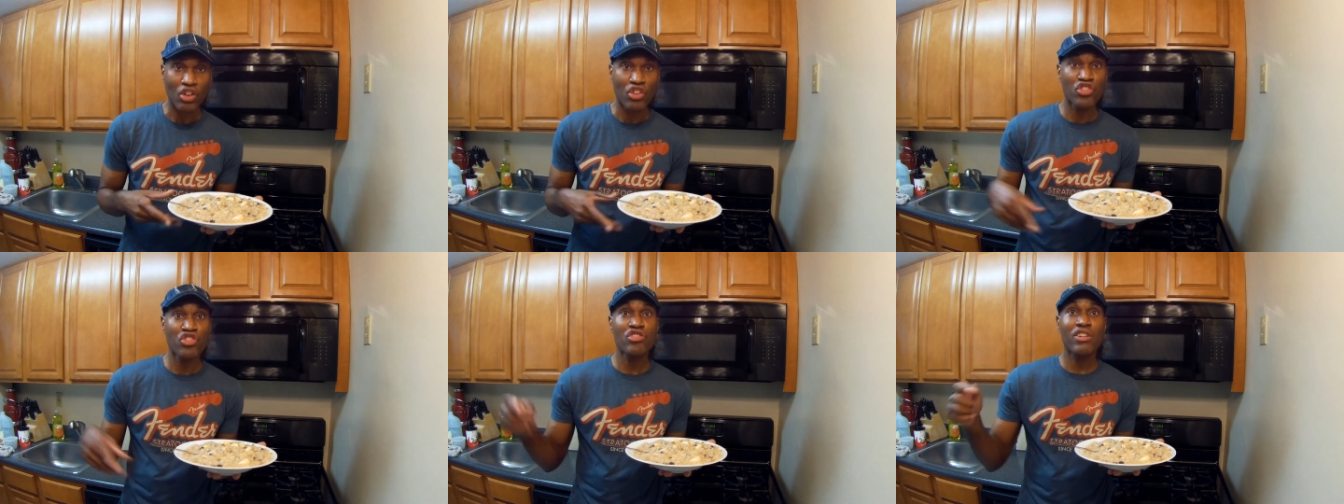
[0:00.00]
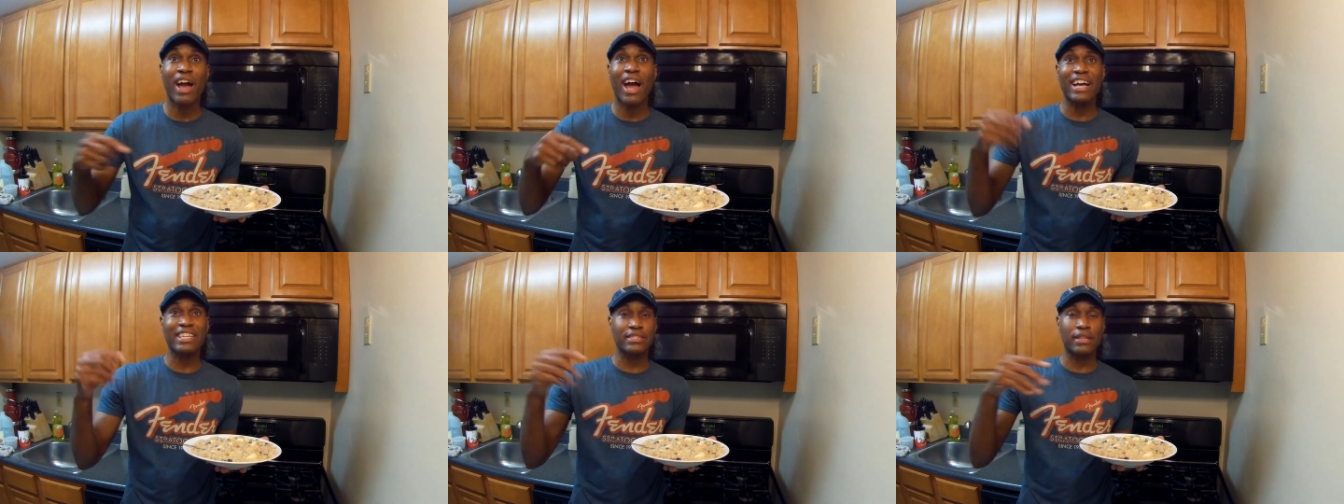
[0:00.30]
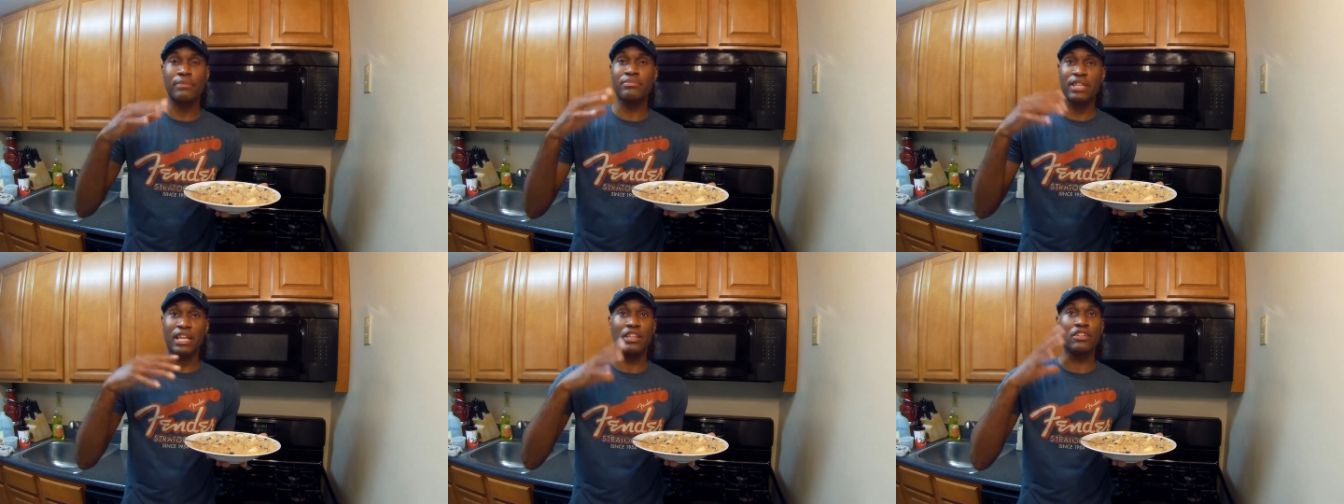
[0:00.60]
You guys,
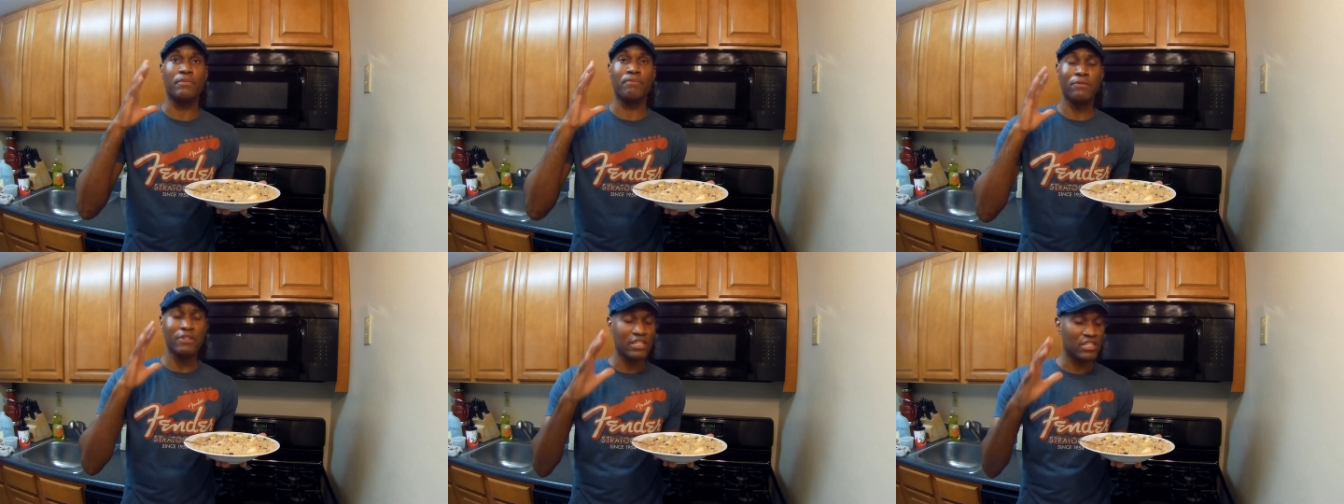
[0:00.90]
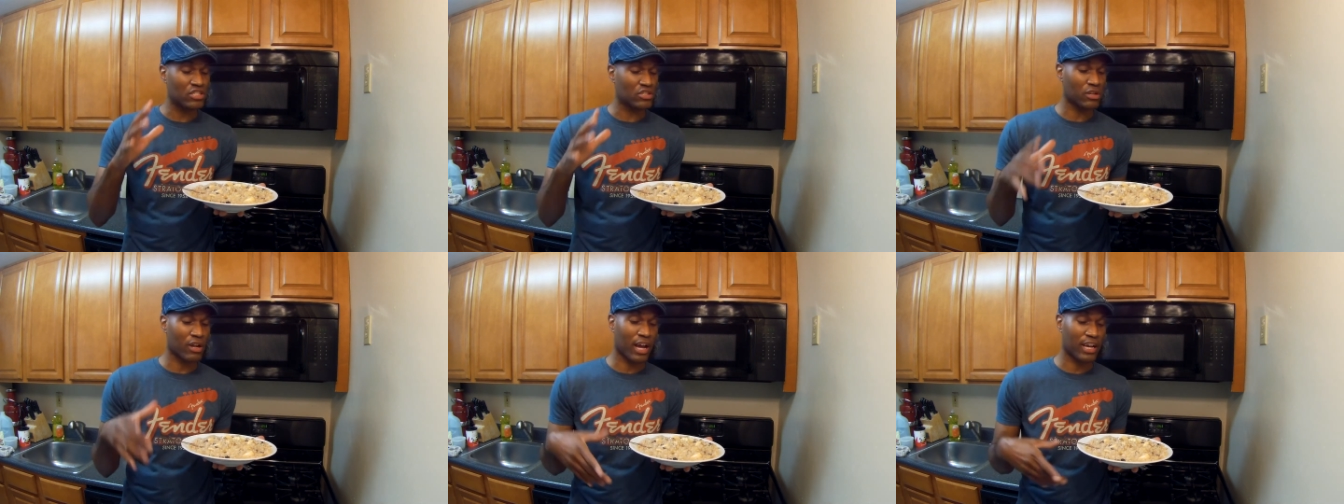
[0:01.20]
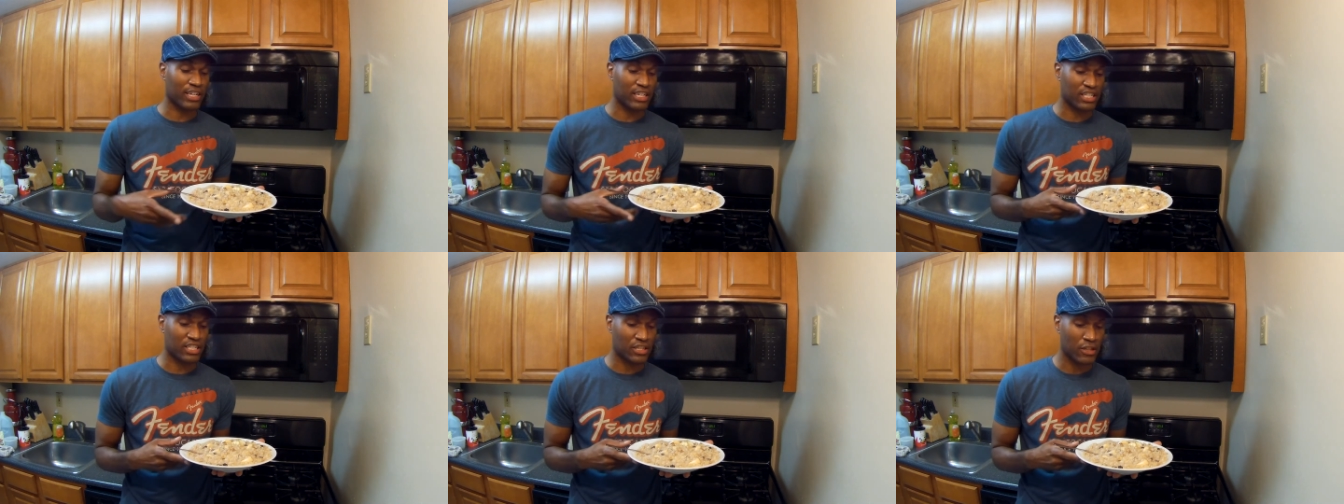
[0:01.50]
I'm telling you, please
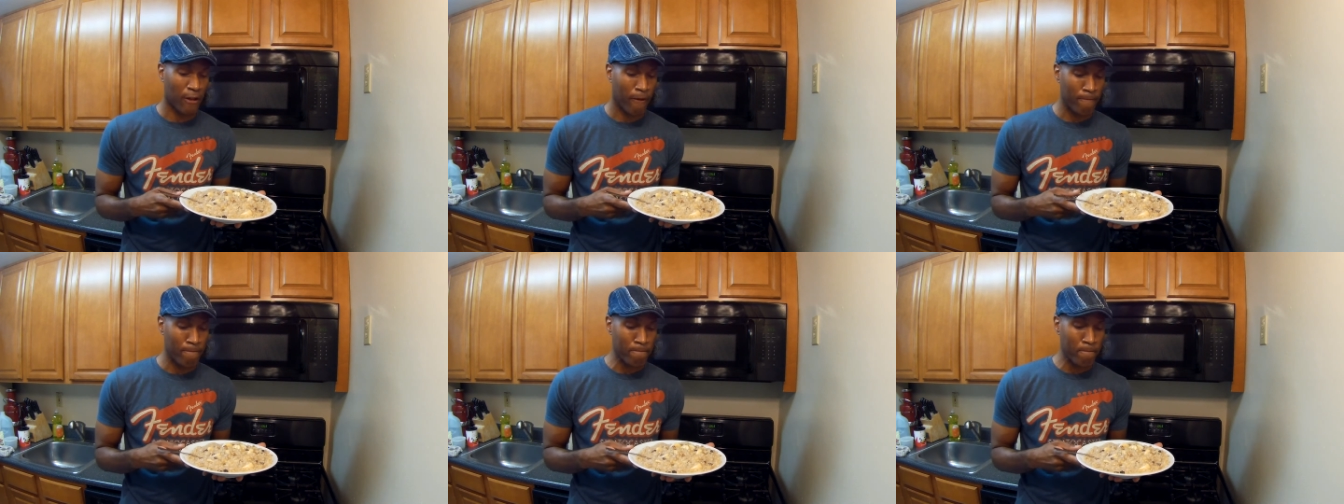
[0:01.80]
try this.